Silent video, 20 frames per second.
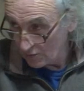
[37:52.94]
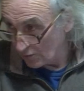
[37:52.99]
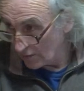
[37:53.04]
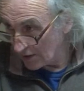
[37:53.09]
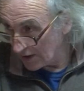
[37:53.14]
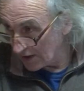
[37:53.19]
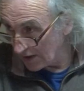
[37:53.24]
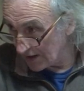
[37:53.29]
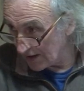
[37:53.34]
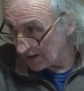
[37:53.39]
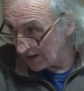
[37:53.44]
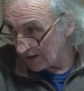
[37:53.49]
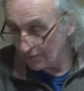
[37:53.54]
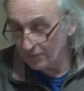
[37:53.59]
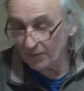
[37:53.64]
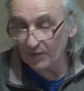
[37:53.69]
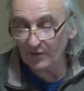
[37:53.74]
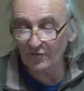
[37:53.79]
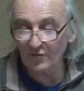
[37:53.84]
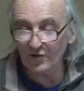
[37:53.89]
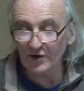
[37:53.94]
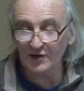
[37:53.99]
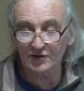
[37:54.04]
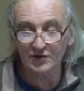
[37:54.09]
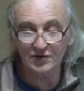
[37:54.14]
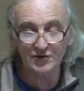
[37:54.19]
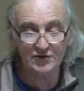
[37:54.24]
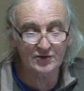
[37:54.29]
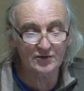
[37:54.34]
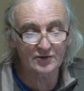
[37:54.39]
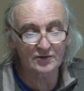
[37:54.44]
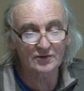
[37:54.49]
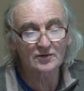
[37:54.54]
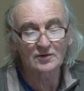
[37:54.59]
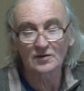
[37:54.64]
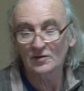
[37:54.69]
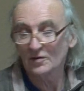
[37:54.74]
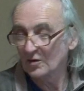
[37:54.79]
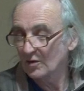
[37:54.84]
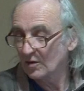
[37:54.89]
Where have we reached?
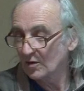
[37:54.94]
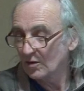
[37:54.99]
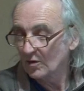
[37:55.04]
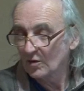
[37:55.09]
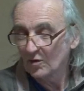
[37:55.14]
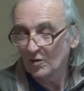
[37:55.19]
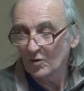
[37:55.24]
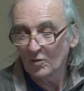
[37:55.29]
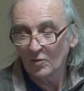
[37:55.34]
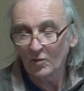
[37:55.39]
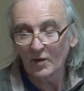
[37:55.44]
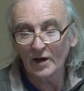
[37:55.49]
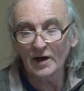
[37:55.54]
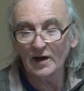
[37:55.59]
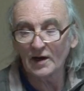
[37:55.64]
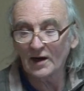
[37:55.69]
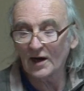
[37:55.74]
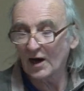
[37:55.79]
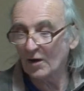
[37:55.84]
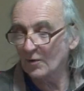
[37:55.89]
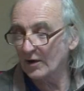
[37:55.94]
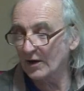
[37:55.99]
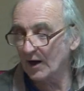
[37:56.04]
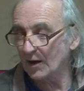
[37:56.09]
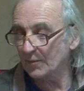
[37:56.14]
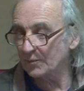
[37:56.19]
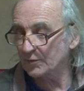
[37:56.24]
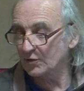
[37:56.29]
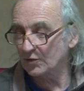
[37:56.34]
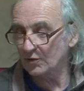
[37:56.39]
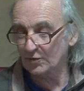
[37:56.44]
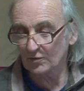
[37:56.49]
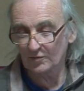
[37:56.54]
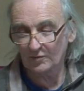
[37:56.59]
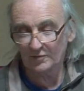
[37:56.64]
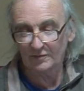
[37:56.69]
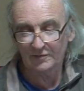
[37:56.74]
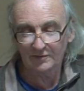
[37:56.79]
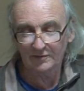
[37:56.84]
Where are we up to?